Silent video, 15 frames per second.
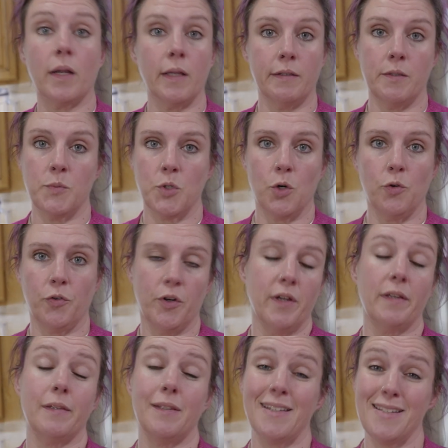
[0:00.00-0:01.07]
want to let them soak for
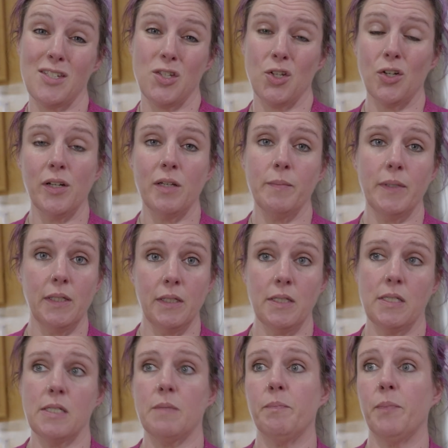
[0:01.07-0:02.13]
at least 30
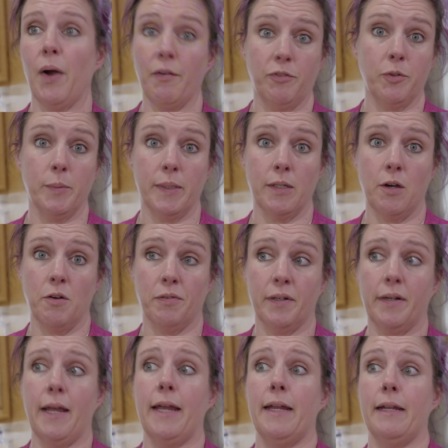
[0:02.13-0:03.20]
minutes, preferably
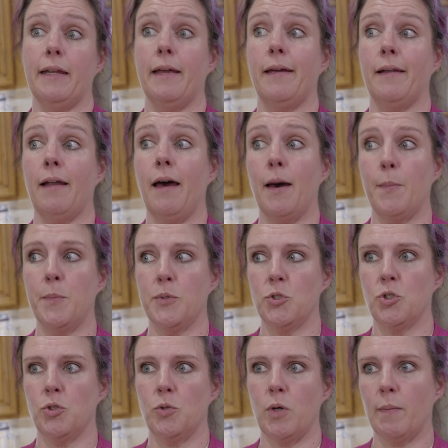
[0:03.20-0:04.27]
overnight and up
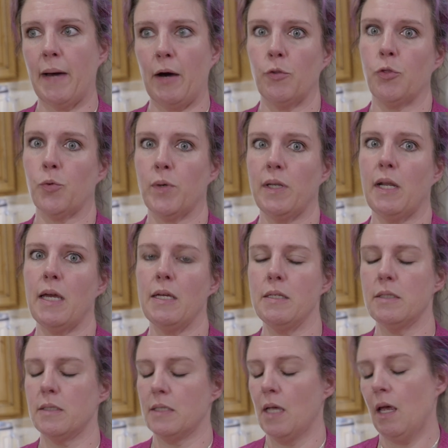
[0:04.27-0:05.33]
to about 3
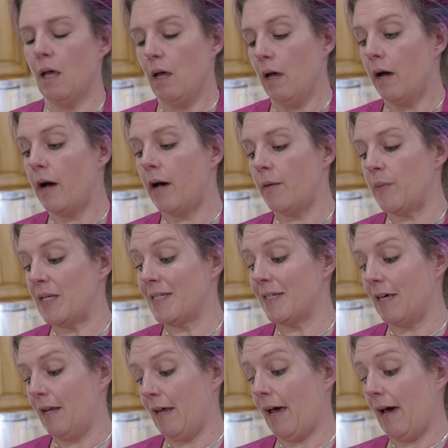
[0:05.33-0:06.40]
nights. They
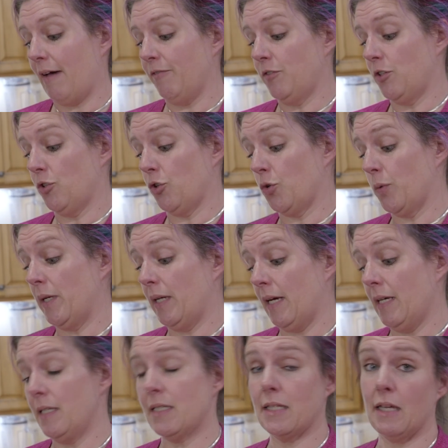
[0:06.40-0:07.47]
said after 3
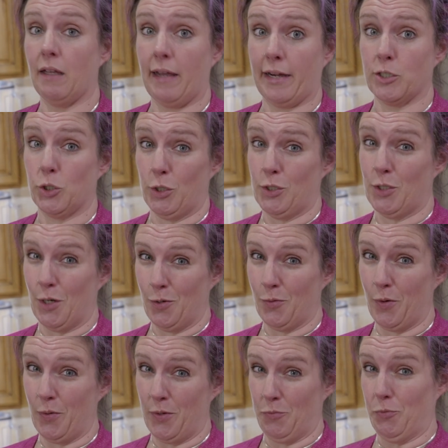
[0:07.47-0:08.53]
nights, they'll actually start
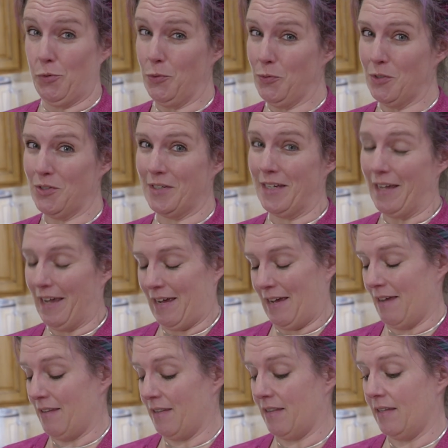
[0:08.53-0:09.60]
growing roots,
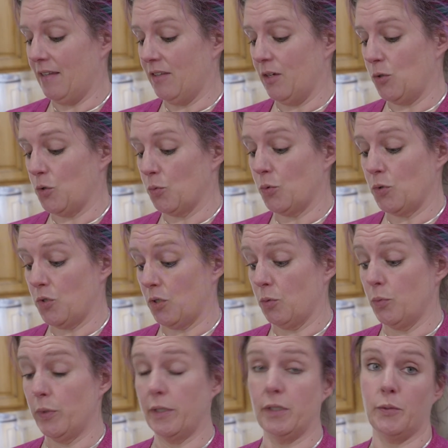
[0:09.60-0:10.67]
and those roots are
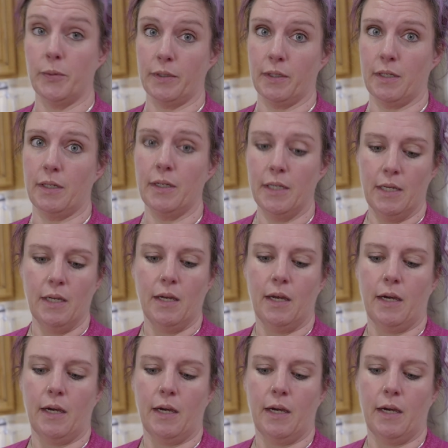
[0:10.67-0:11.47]
really, really